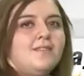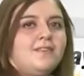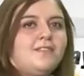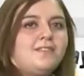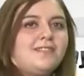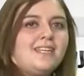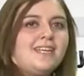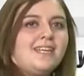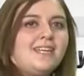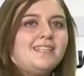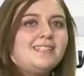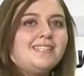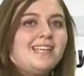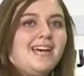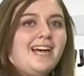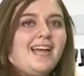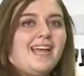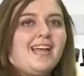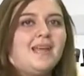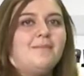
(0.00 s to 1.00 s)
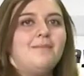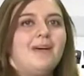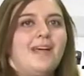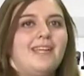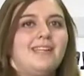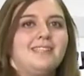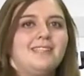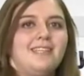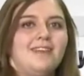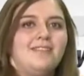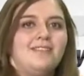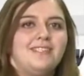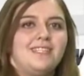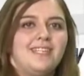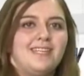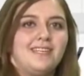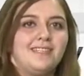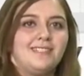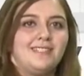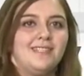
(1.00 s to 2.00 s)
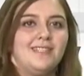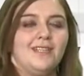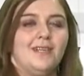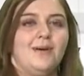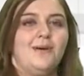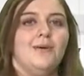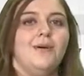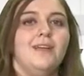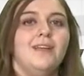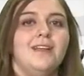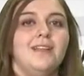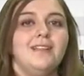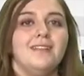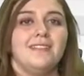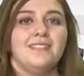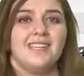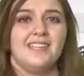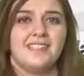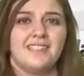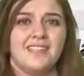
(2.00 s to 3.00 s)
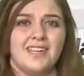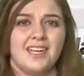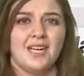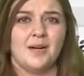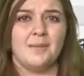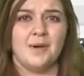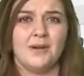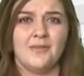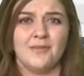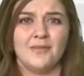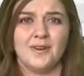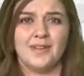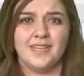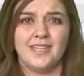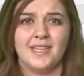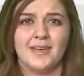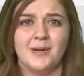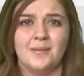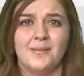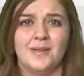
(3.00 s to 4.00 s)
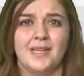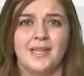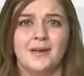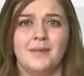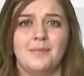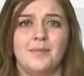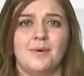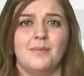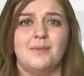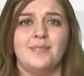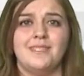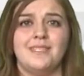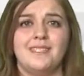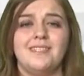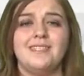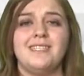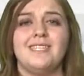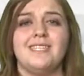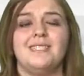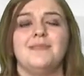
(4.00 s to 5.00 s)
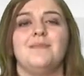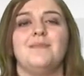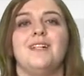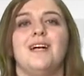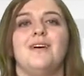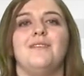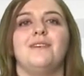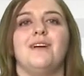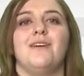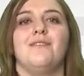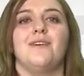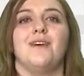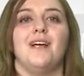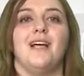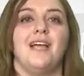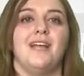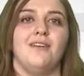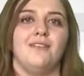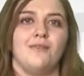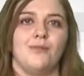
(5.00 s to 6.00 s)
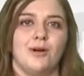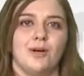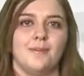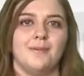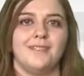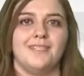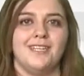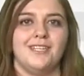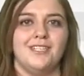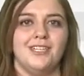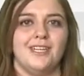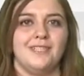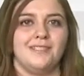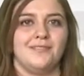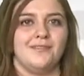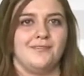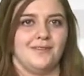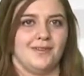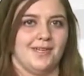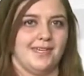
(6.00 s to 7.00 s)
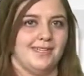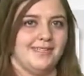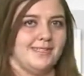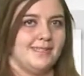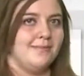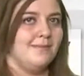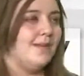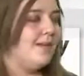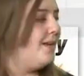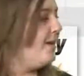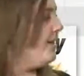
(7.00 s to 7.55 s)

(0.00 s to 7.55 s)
15 as the high and minus 17 as the low. The sun's going to come out for a little bit, but we'll still see some cloud cover and a 40% chance of flurries.